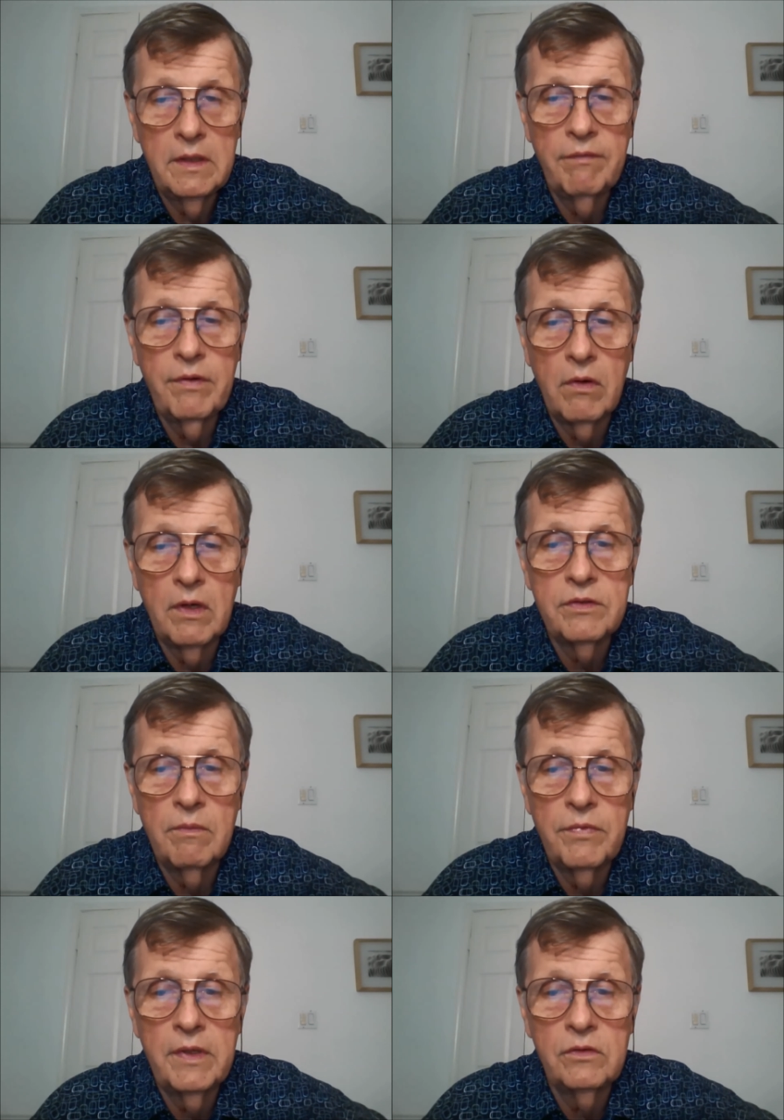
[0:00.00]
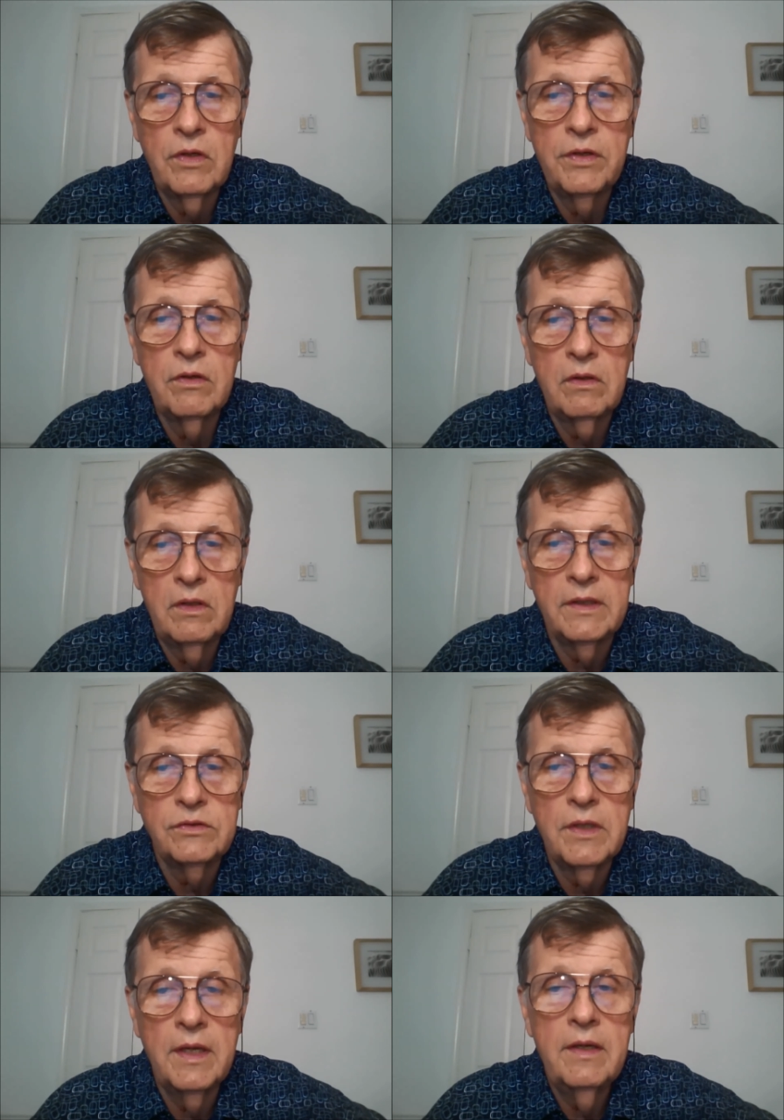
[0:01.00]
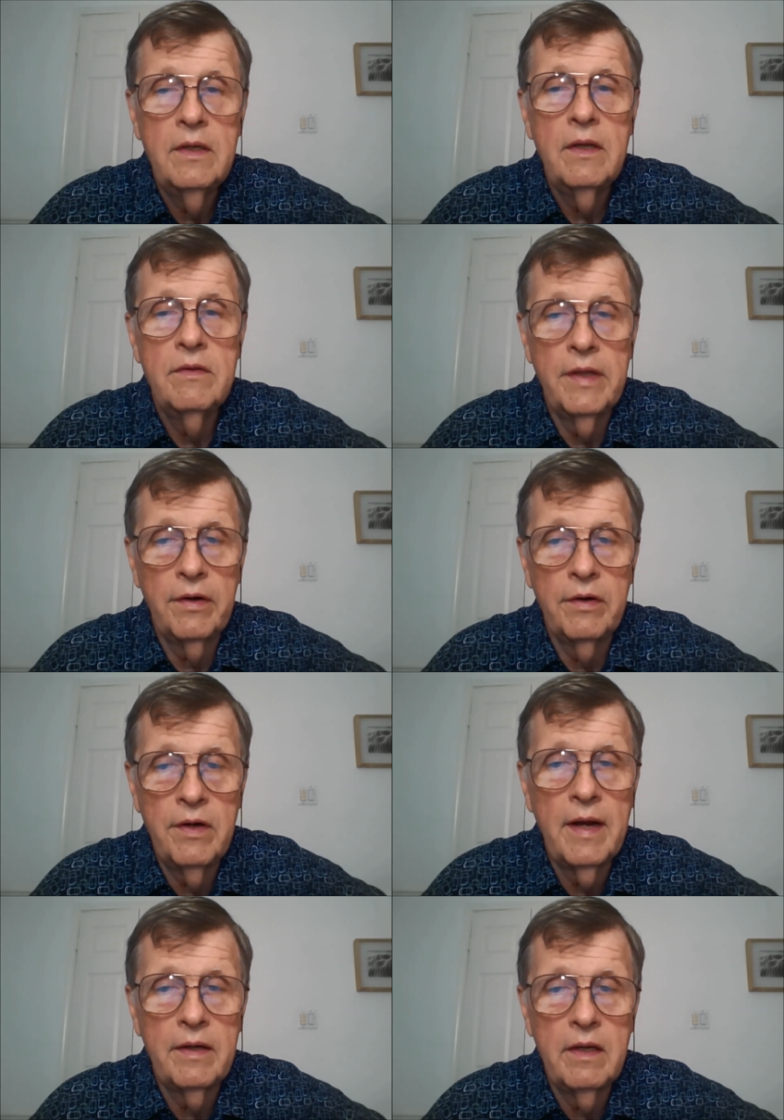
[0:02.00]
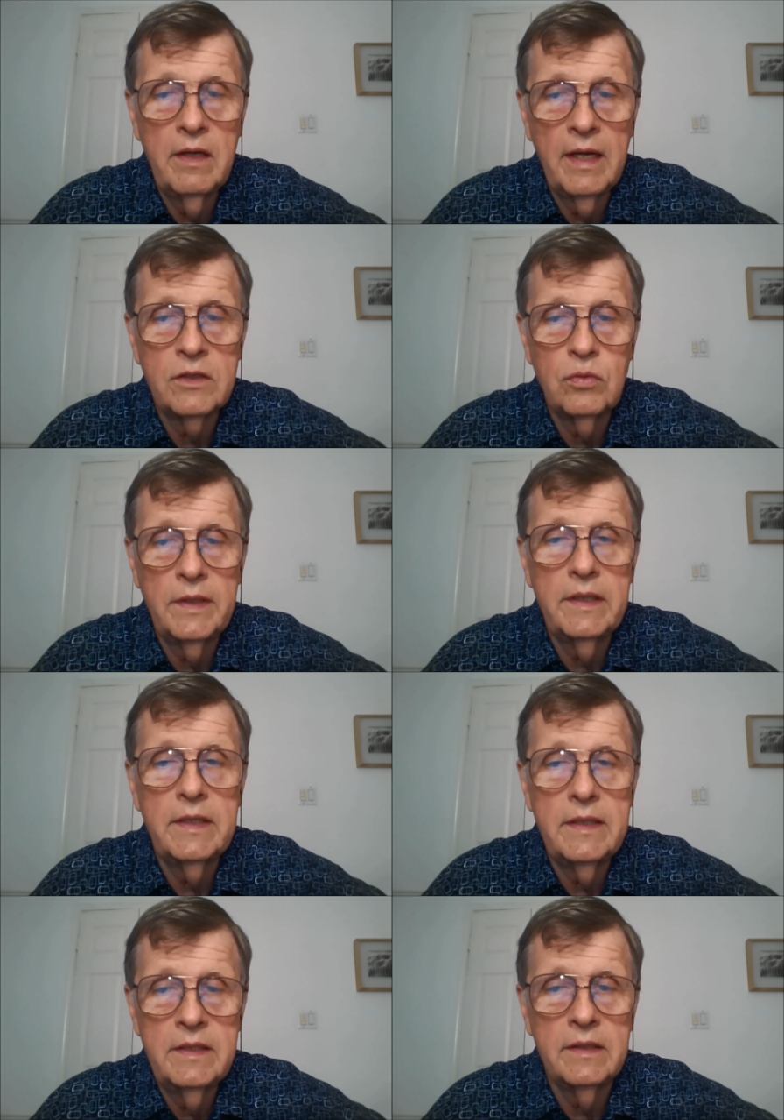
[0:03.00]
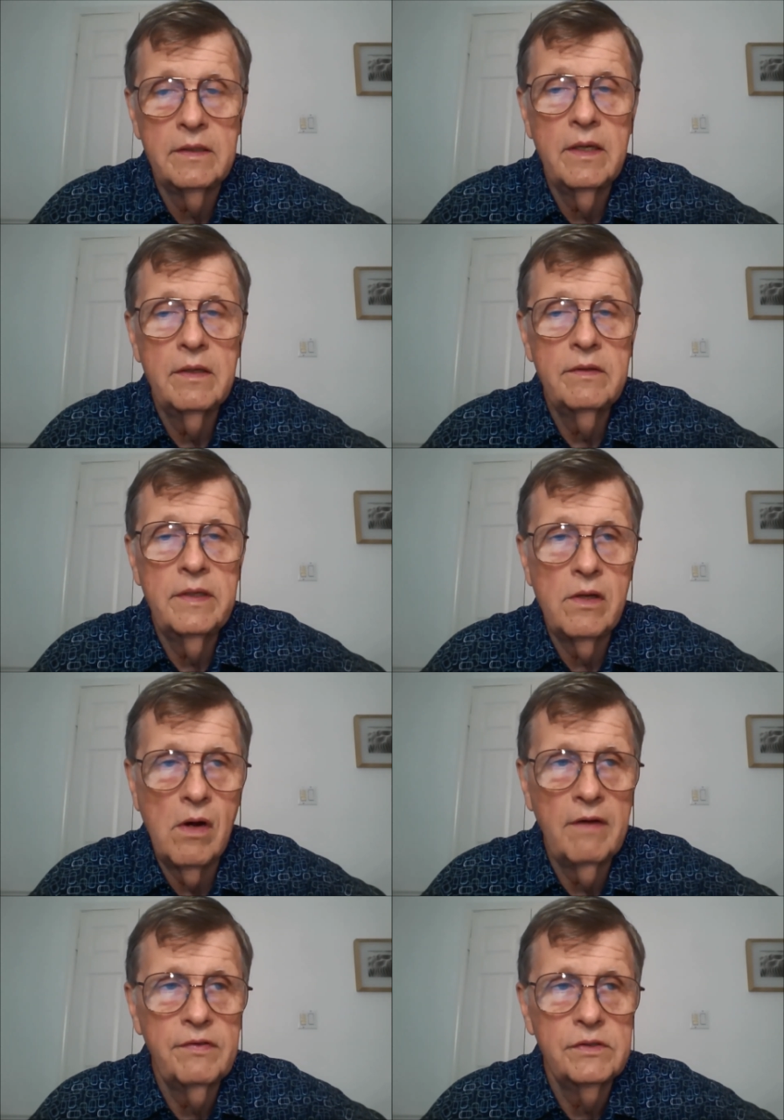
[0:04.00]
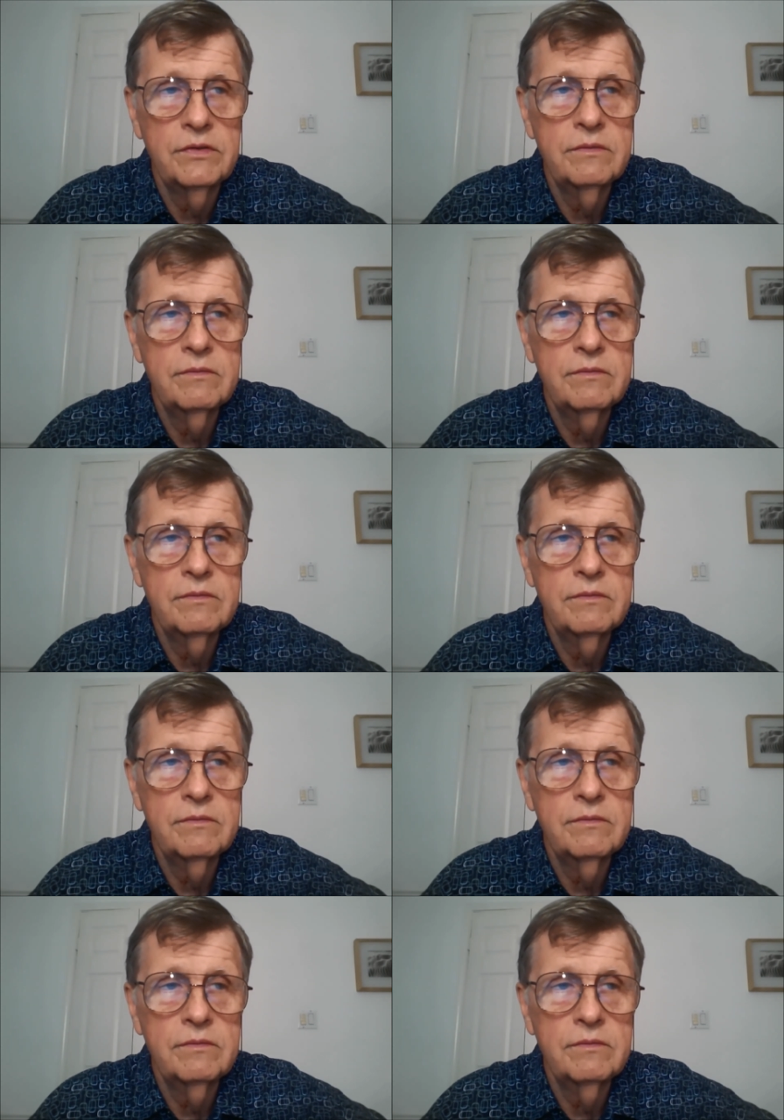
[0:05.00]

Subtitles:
if there are some things on your list that are not actually in the office.